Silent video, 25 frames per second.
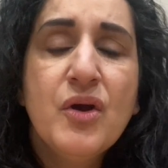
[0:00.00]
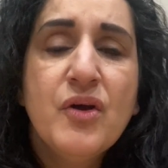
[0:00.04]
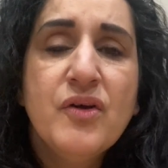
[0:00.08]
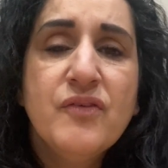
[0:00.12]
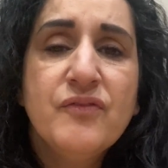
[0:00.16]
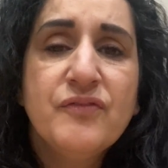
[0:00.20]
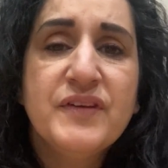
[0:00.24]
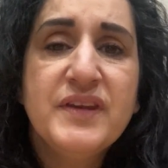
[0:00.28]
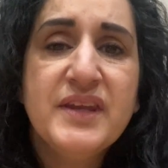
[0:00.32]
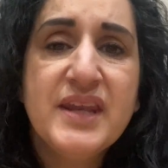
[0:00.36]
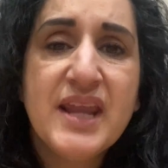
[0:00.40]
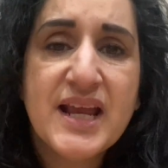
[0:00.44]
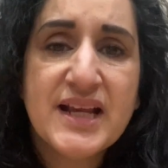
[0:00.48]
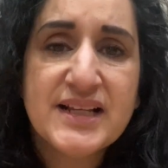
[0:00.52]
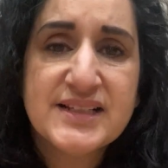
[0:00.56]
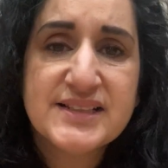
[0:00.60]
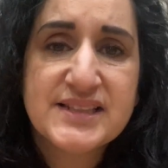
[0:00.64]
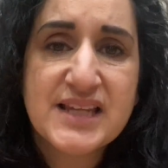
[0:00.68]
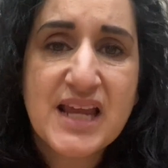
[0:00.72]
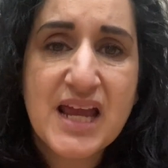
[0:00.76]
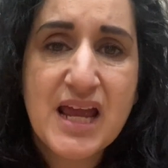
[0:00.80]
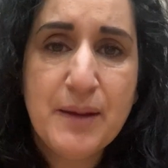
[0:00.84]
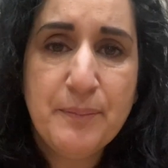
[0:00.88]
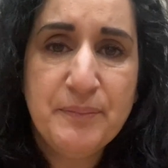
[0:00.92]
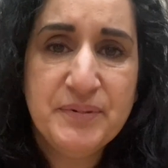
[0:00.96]
For the next
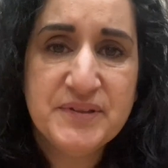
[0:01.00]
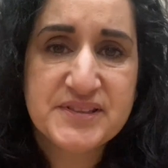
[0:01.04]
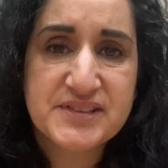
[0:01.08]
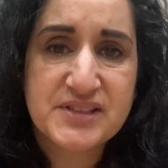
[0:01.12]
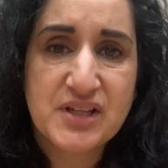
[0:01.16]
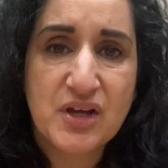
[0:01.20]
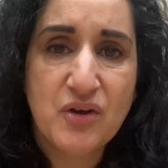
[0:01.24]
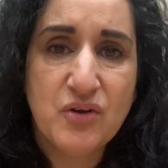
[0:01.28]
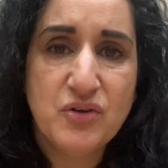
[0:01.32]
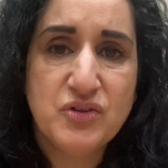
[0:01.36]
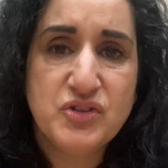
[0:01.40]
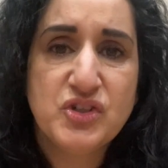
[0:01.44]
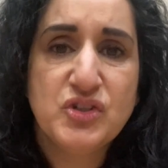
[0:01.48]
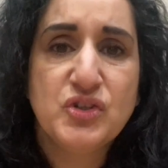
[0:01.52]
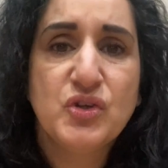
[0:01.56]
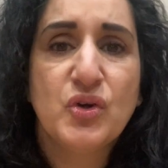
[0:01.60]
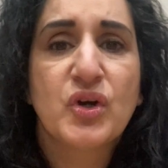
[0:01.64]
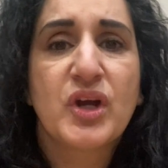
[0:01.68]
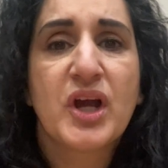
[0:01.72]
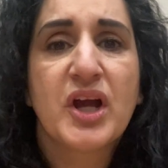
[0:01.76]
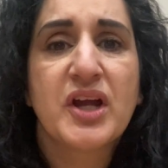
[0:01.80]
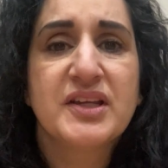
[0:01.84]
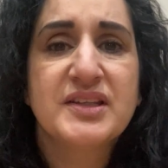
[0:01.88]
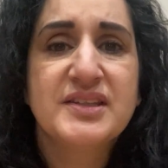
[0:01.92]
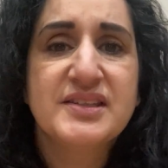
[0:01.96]
episode, you're
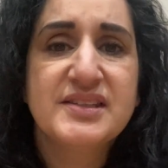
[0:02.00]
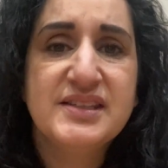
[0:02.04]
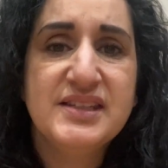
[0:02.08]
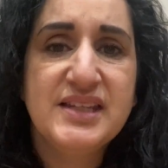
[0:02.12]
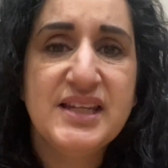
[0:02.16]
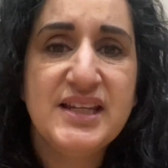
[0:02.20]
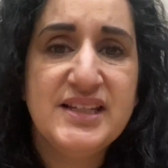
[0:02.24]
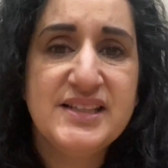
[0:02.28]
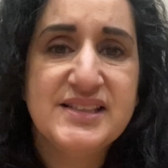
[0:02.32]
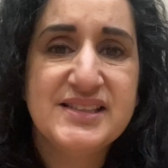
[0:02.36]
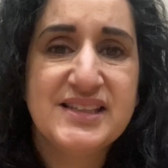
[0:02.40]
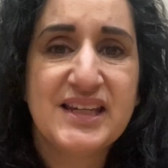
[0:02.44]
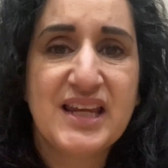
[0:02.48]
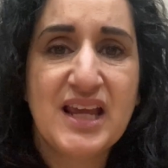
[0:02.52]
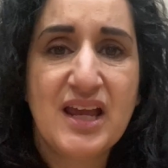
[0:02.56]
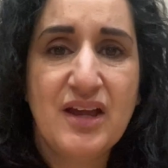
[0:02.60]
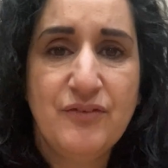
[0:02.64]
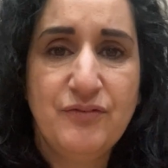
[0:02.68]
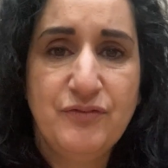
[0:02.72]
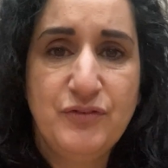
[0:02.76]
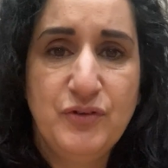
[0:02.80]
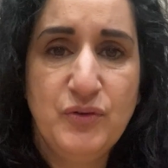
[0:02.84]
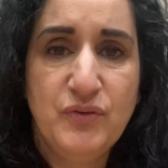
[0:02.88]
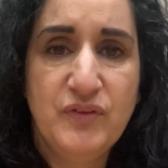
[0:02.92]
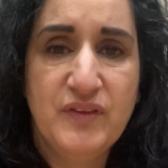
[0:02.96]
going to need to get a
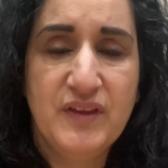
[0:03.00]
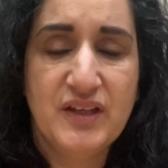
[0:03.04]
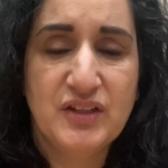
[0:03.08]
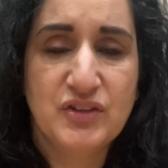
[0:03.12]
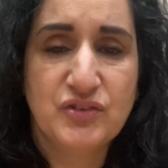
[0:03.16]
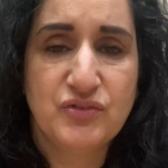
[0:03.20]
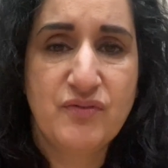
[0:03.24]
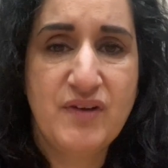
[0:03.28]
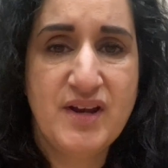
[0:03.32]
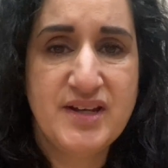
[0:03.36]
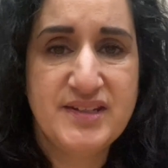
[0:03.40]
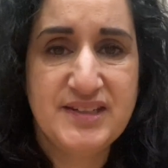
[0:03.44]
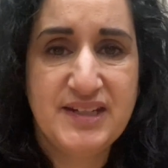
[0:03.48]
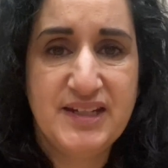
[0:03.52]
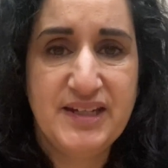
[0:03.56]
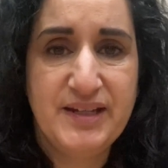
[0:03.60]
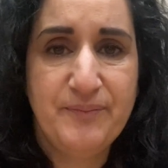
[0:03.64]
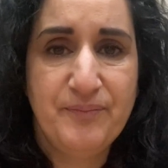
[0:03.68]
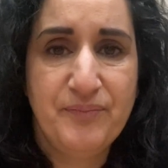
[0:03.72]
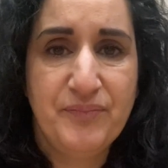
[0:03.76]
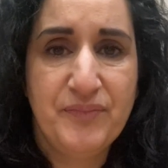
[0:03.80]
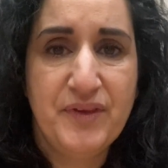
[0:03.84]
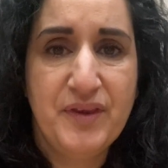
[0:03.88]
few things ready.